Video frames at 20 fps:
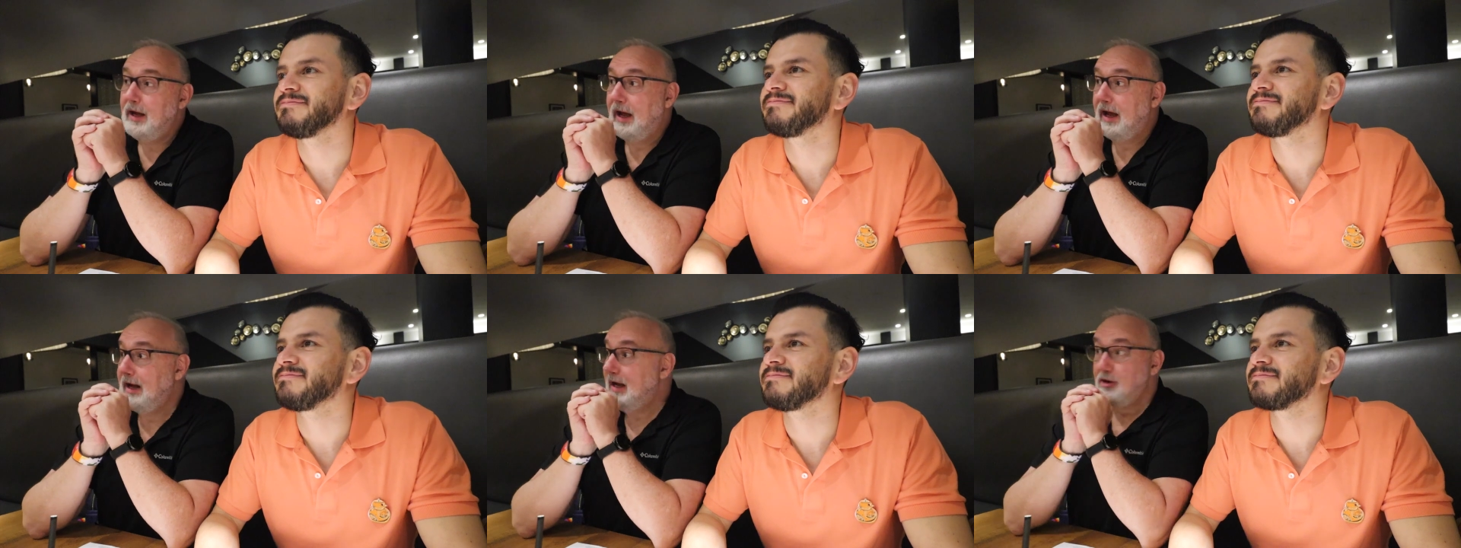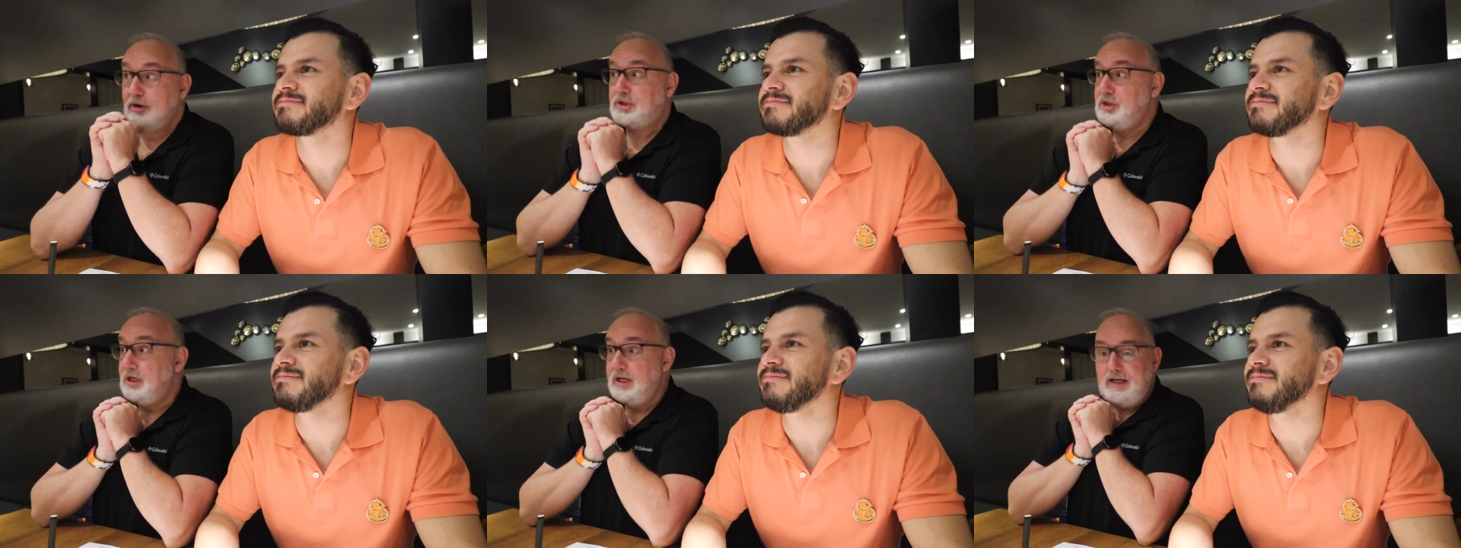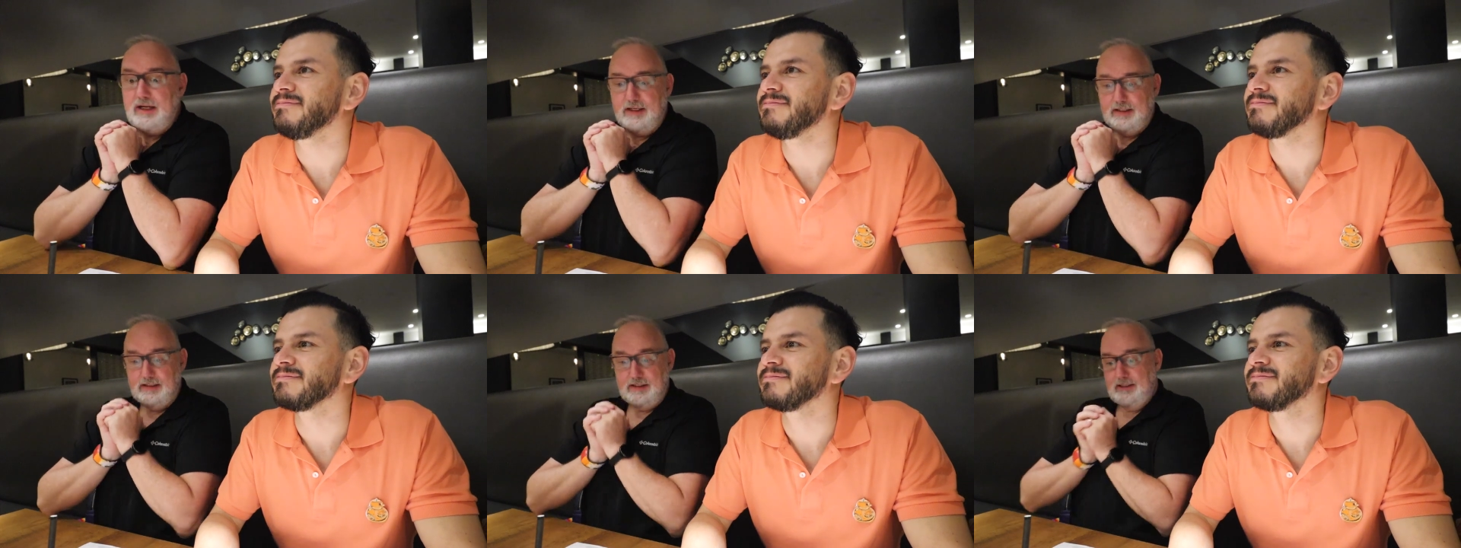Speaker 1: And here she
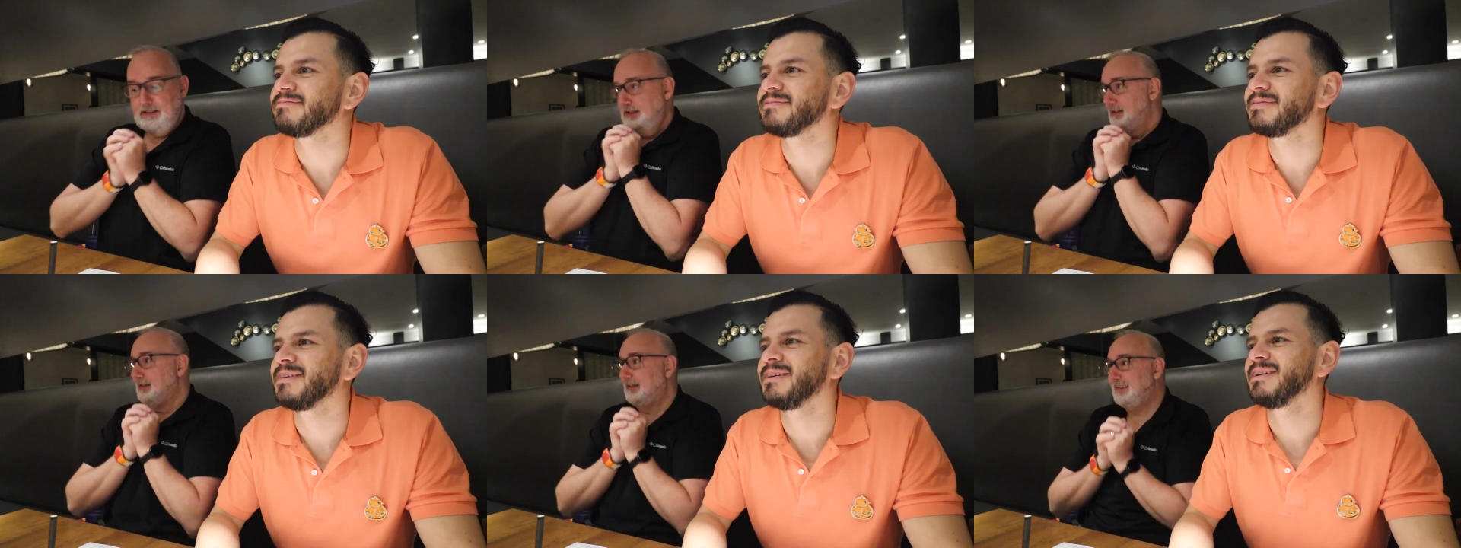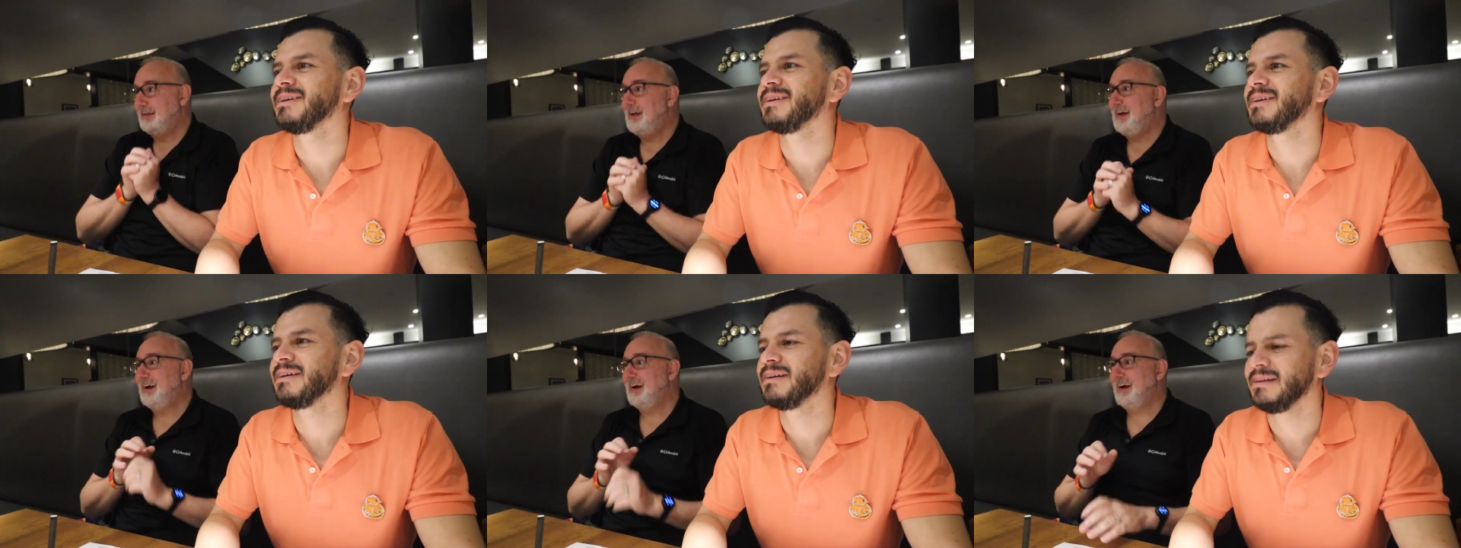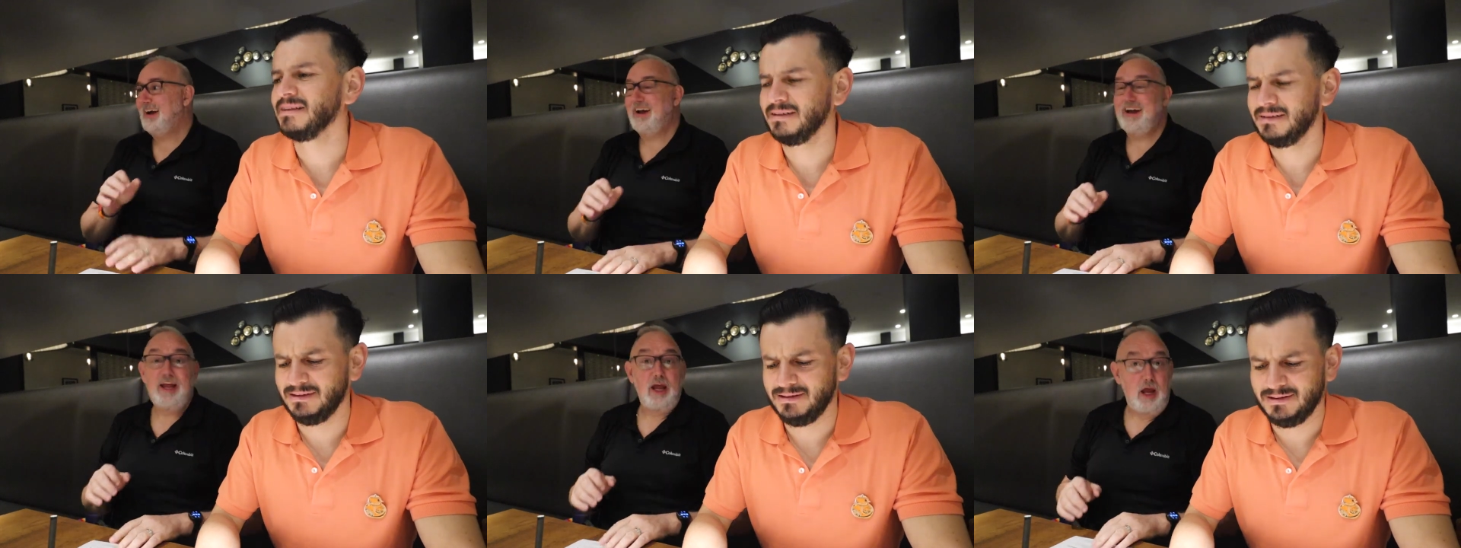is.
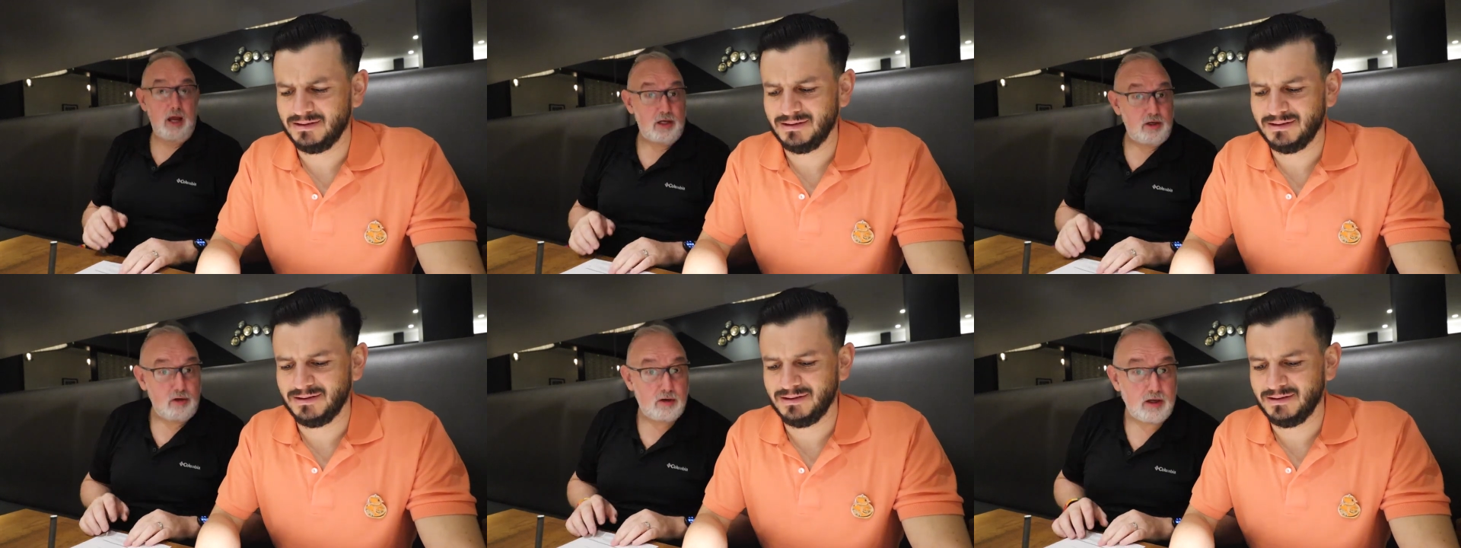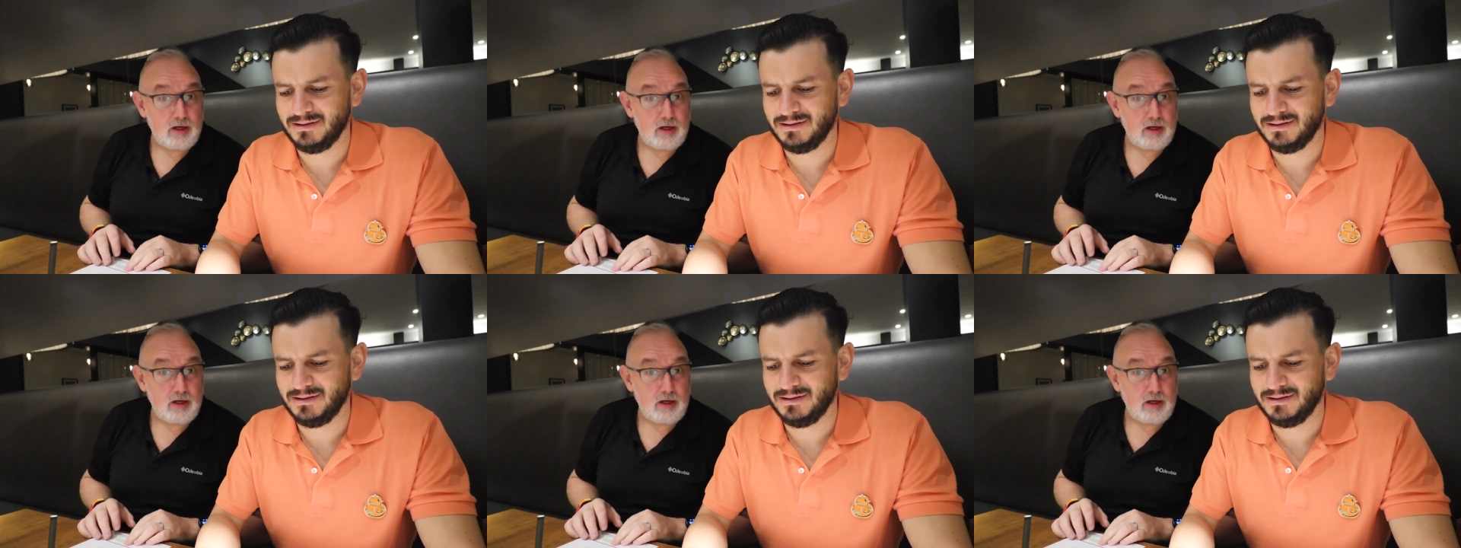And you